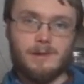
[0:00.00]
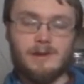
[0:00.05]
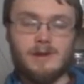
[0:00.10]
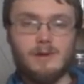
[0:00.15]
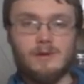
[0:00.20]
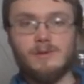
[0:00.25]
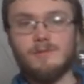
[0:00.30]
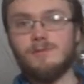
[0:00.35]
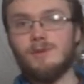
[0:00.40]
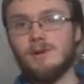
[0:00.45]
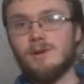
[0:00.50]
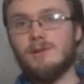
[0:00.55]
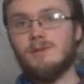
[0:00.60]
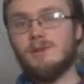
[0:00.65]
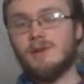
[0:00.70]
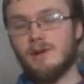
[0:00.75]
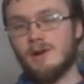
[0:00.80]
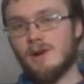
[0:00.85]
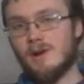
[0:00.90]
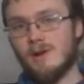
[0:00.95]
However,
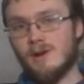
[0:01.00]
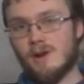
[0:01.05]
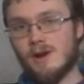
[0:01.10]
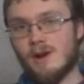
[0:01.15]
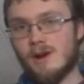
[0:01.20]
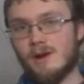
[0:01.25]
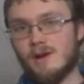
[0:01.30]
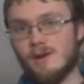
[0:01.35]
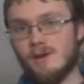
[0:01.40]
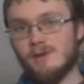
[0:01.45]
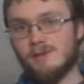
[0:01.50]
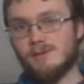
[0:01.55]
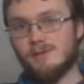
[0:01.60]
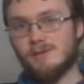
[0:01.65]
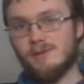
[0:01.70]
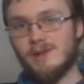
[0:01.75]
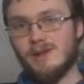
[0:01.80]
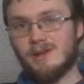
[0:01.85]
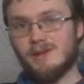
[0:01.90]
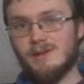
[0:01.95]
there are also
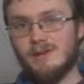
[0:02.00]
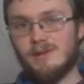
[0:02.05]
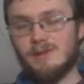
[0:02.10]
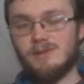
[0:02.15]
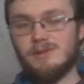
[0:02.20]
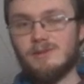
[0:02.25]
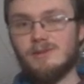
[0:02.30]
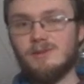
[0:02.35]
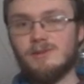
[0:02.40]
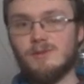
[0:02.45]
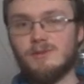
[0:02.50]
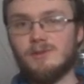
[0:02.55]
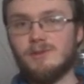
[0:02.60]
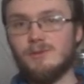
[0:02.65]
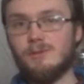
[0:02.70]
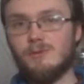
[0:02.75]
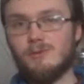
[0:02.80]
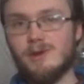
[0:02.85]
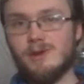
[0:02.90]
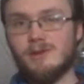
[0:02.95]
techniques to soak
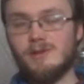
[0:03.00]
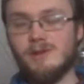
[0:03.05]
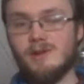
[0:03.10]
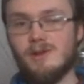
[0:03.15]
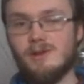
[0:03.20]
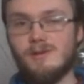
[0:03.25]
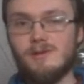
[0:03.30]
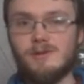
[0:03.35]
them quickly.